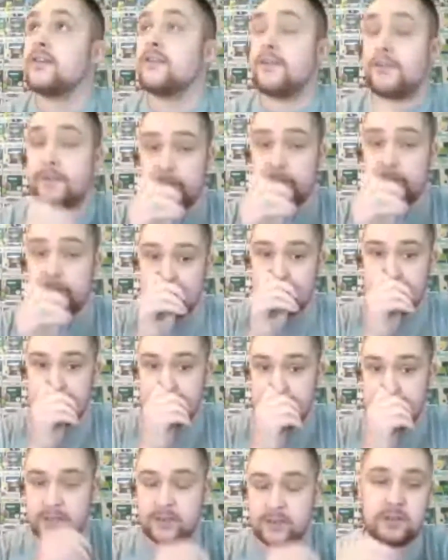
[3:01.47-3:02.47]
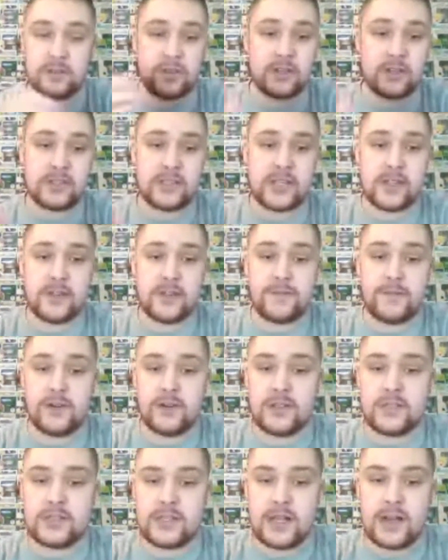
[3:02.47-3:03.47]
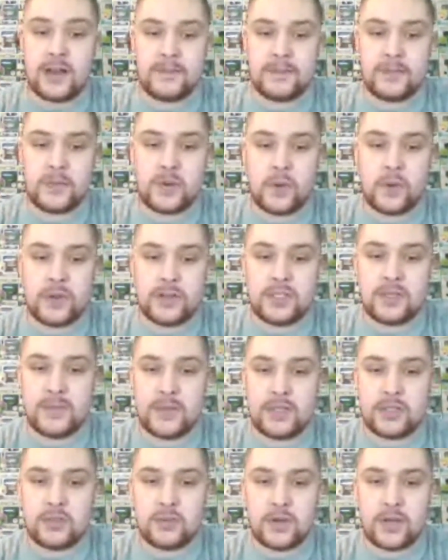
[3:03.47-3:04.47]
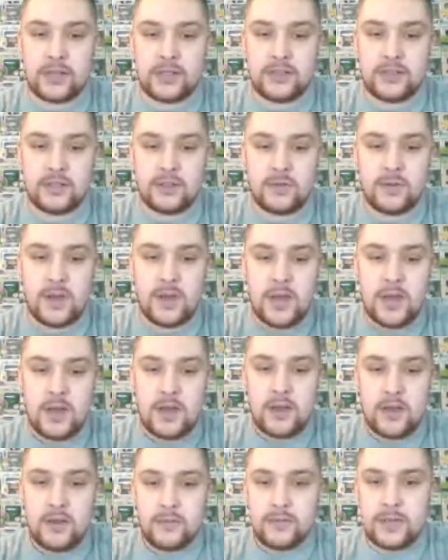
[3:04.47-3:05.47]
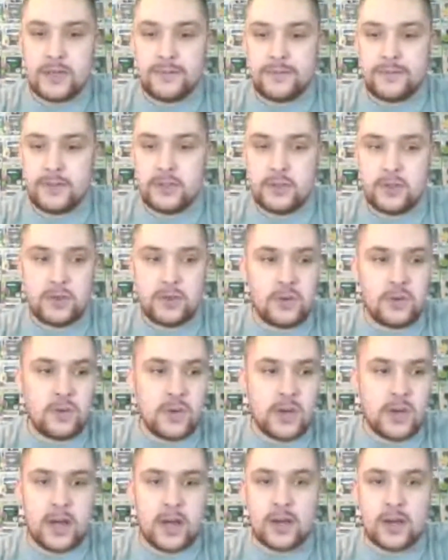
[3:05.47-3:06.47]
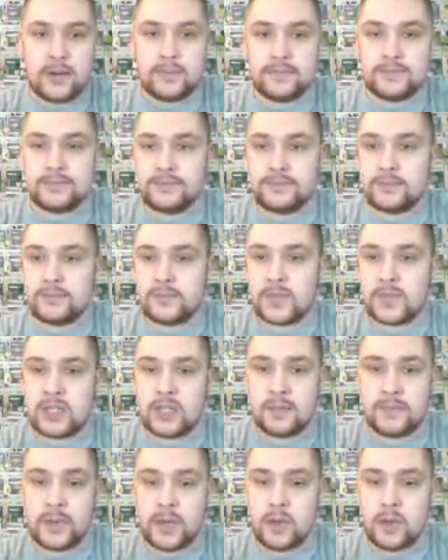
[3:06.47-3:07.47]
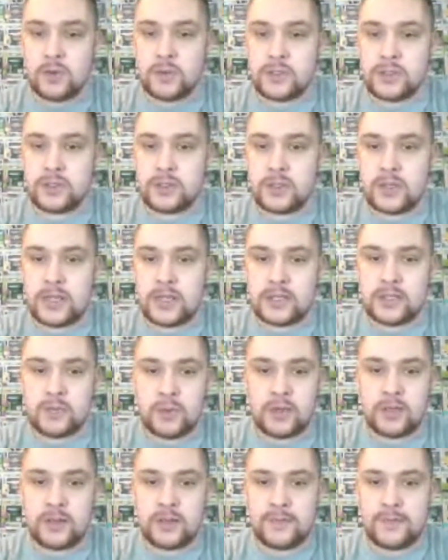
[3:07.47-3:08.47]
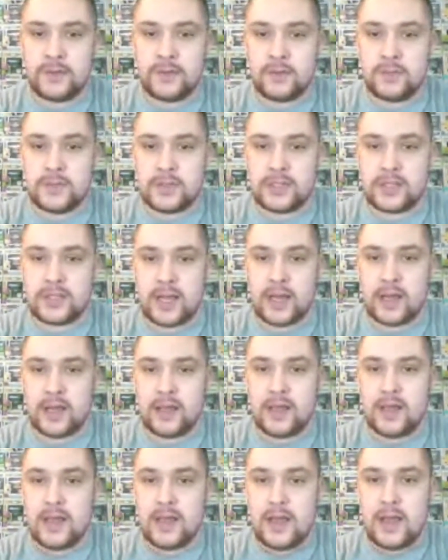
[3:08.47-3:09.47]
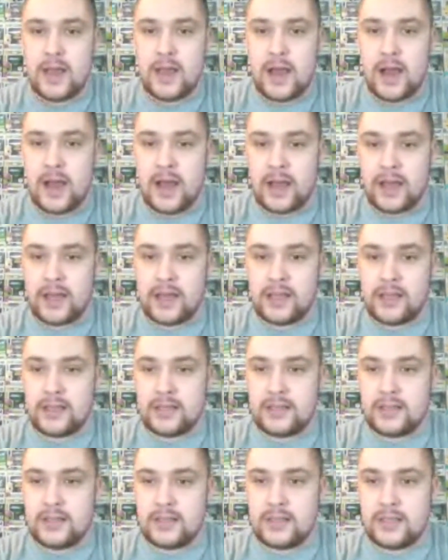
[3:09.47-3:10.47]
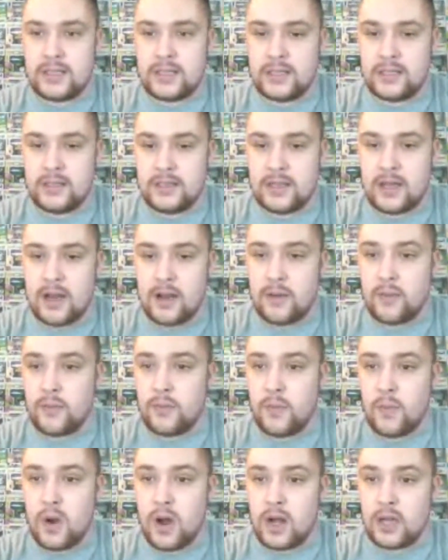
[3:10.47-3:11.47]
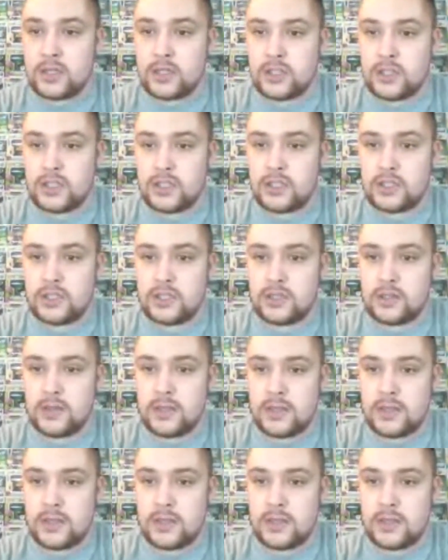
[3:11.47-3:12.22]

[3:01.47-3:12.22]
1st, or Thursday the 1st, I'm going to be trying to review The Post. It's one of the films that I did not watch